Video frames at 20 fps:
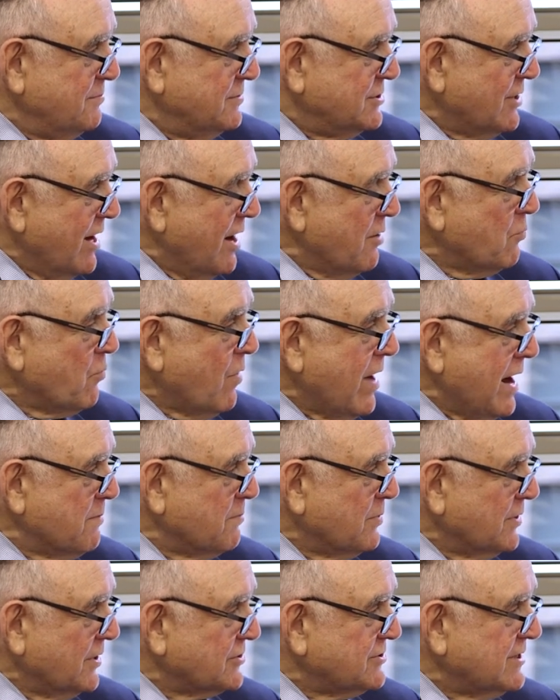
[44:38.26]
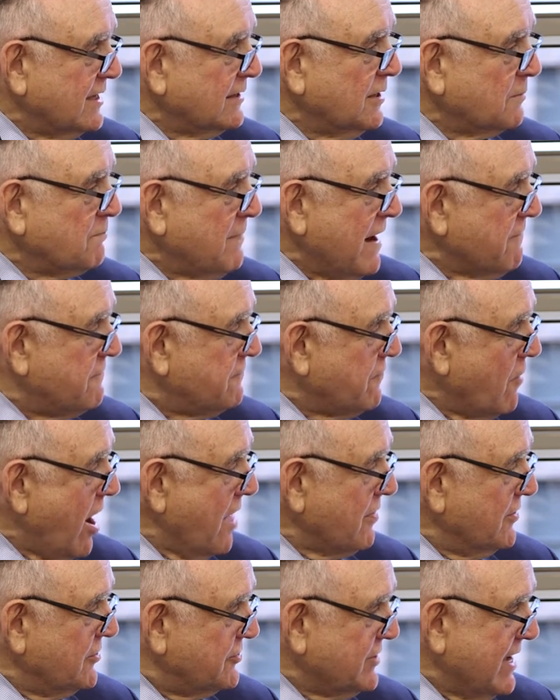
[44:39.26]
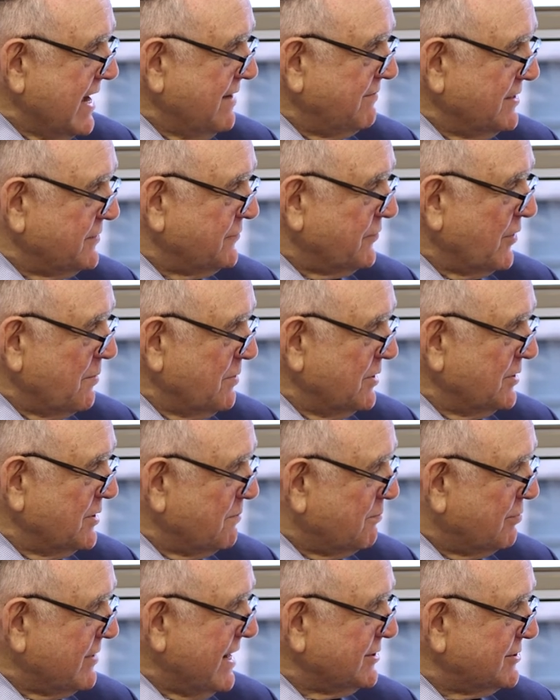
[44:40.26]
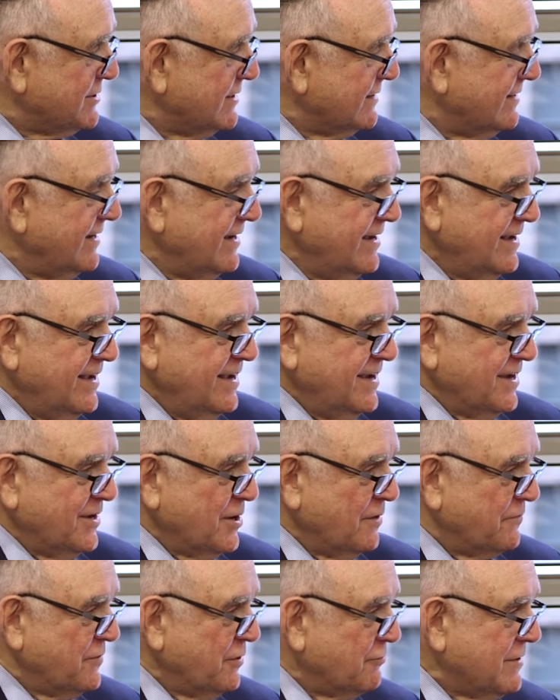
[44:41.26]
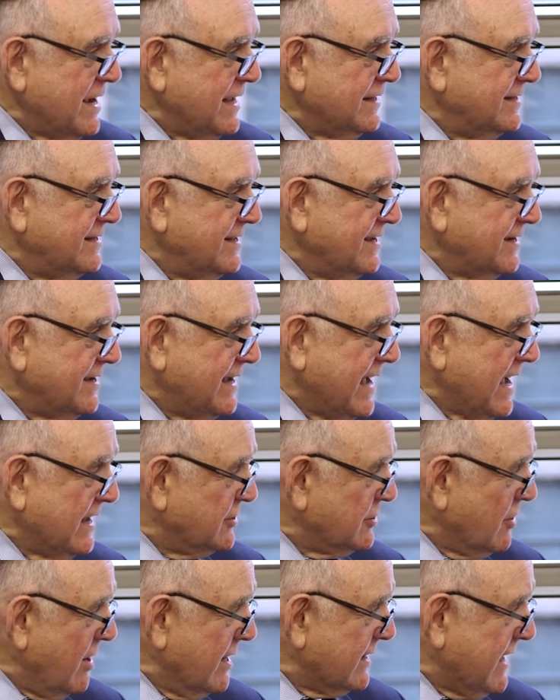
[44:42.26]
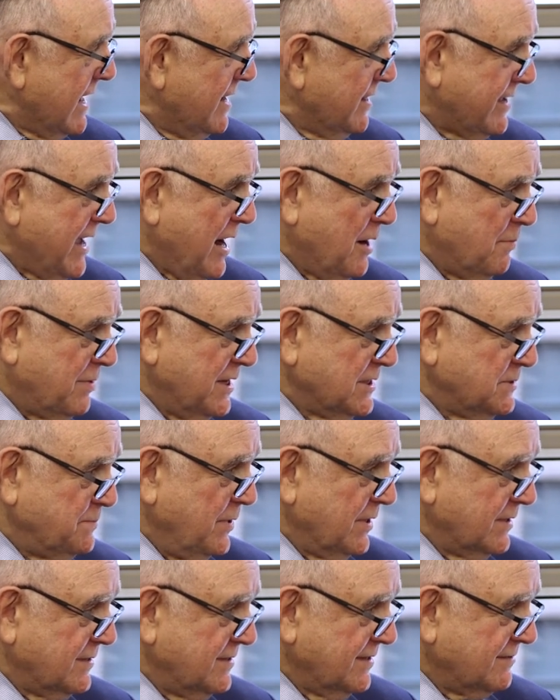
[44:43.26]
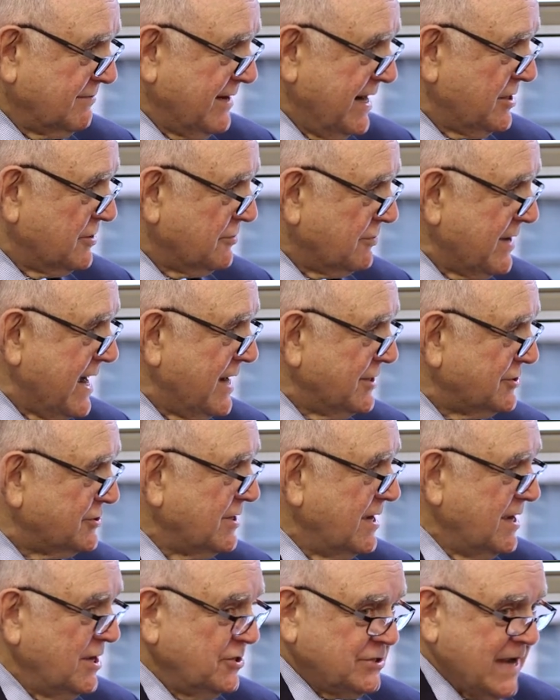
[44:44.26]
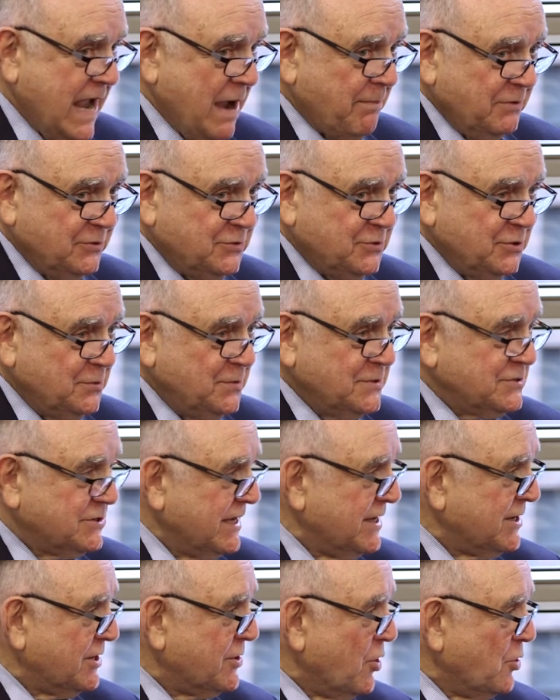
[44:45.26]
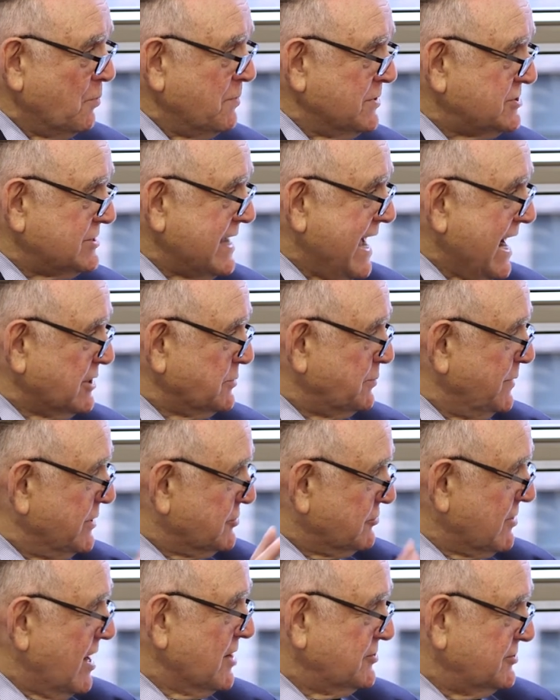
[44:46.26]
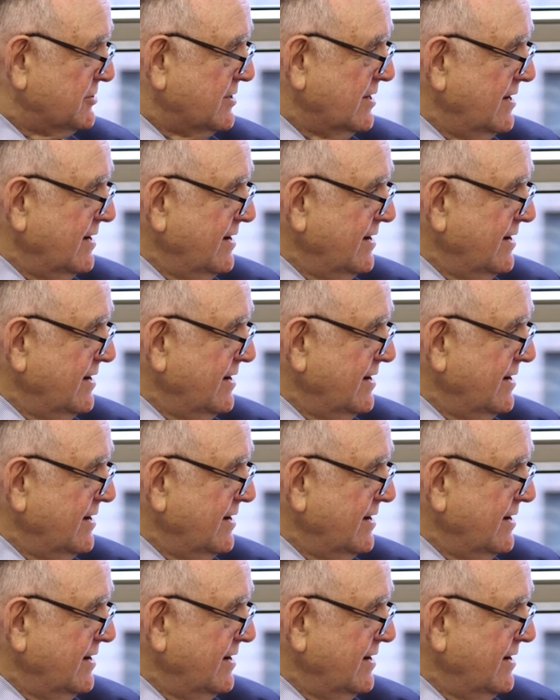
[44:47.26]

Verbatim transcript: John Weinberg said, look, my father saved this firm in the Depression. You know, if you read the, John Kenneth Galbraith's book, The Great Crash, chapter two is In Goldman Sachs We Trust,